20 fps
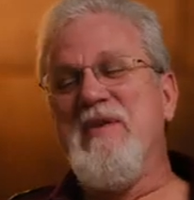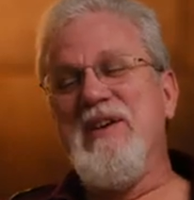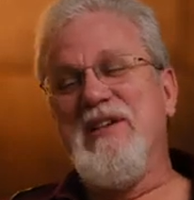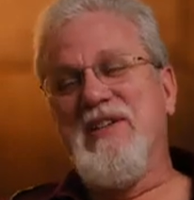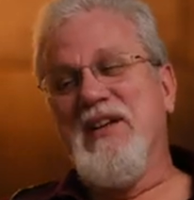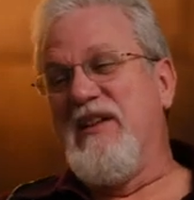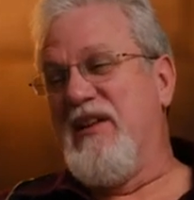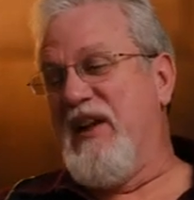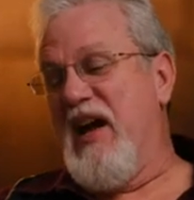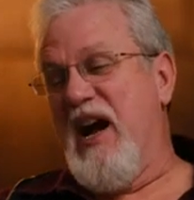We
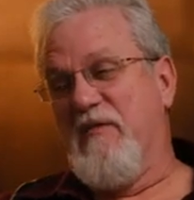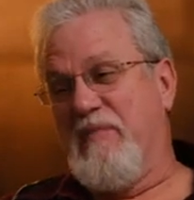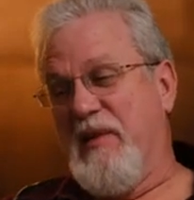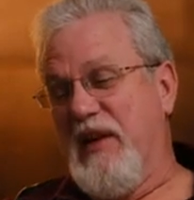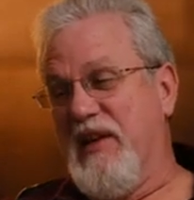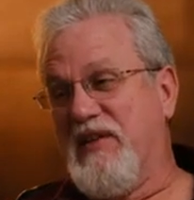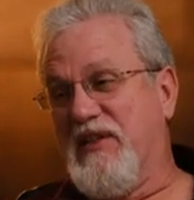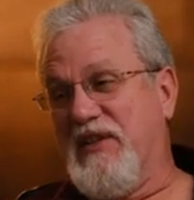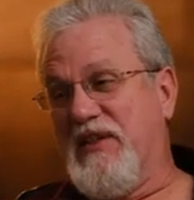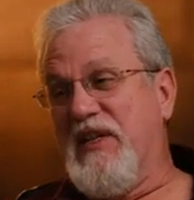shouldn't laugh,
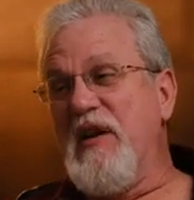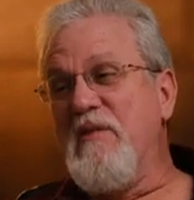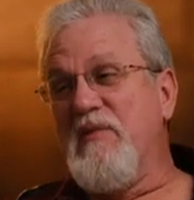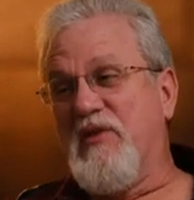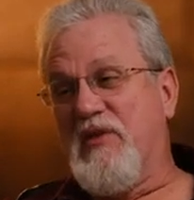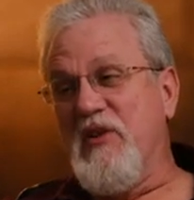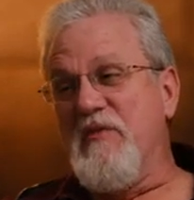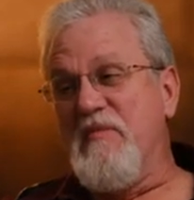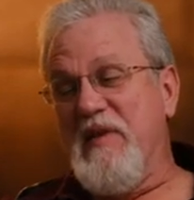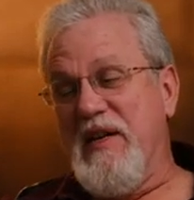but it
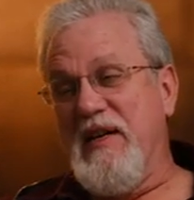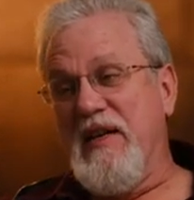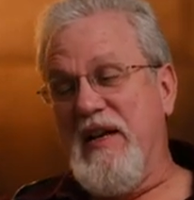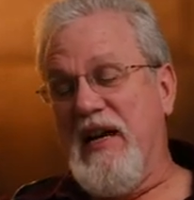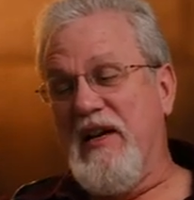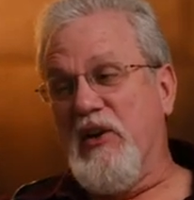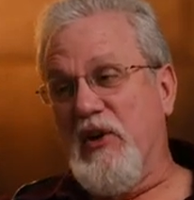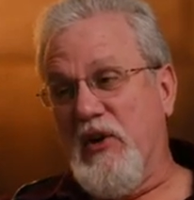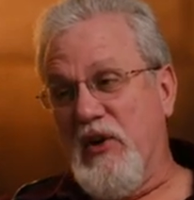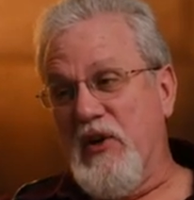seems to me,
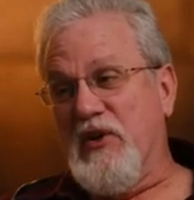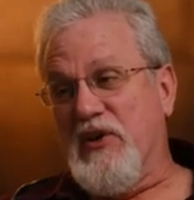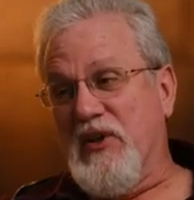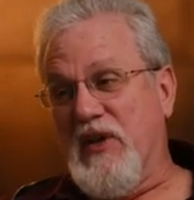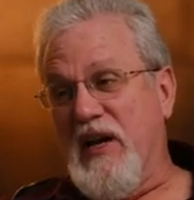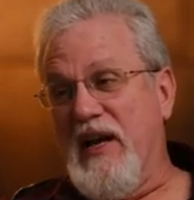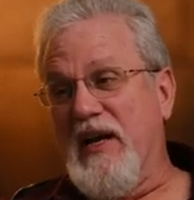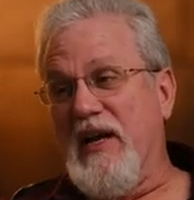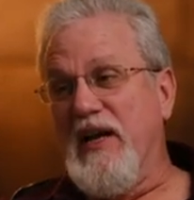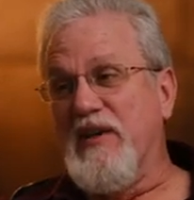it
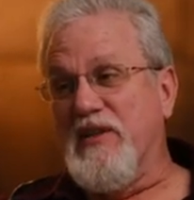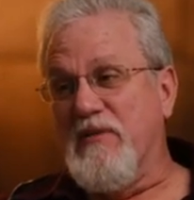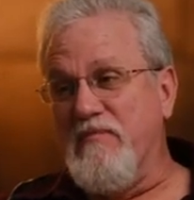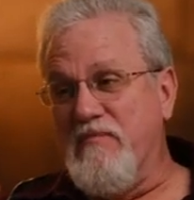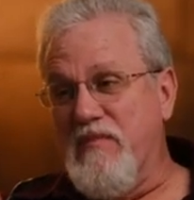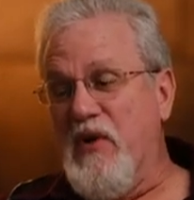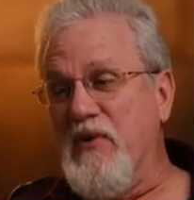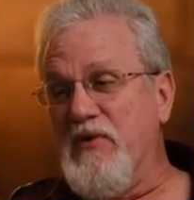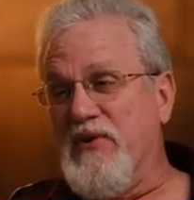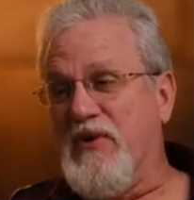looks like it's
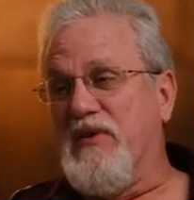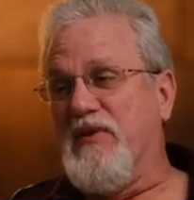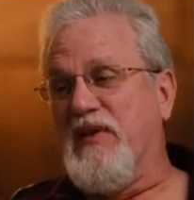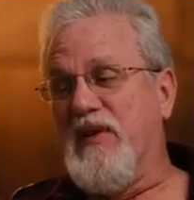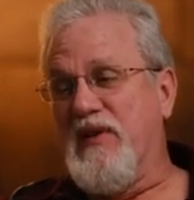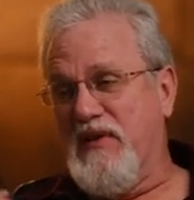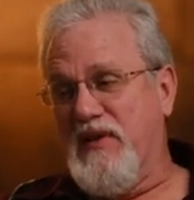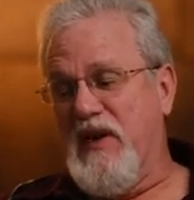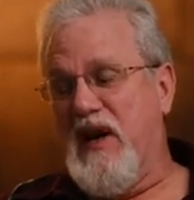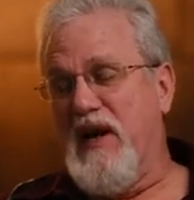Moses
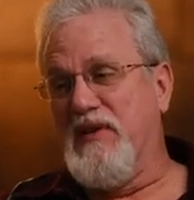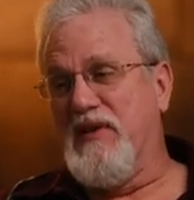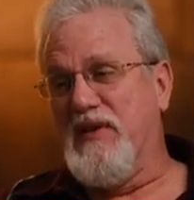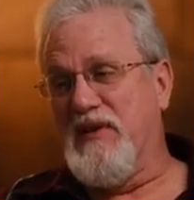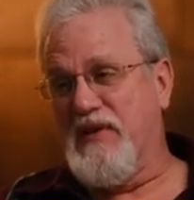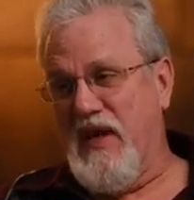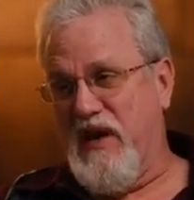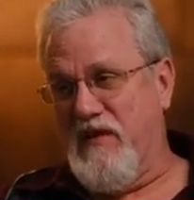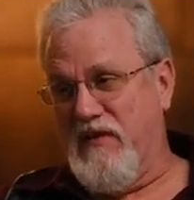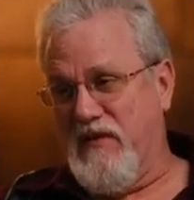decides
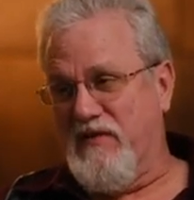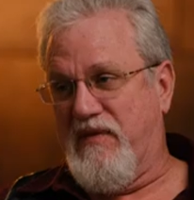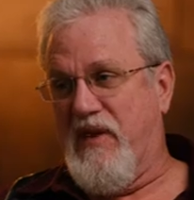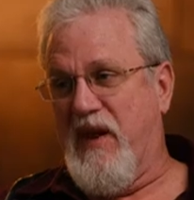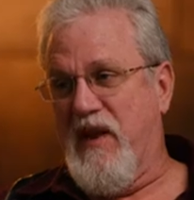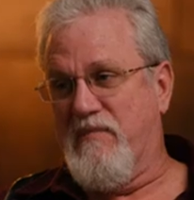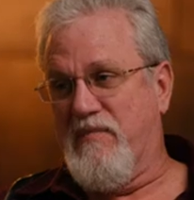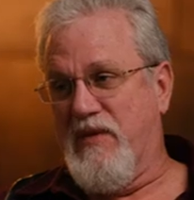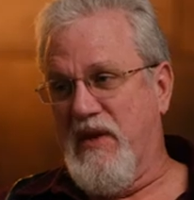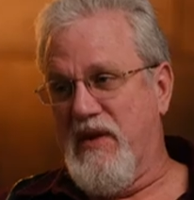it's down to
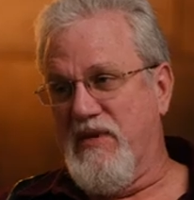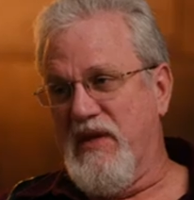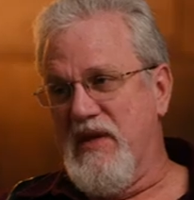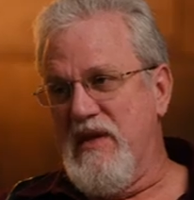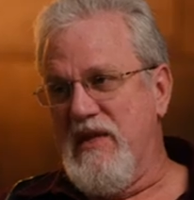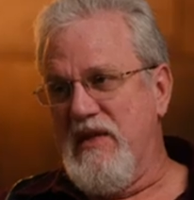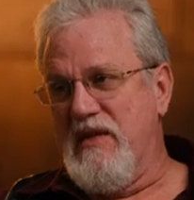5 prayers.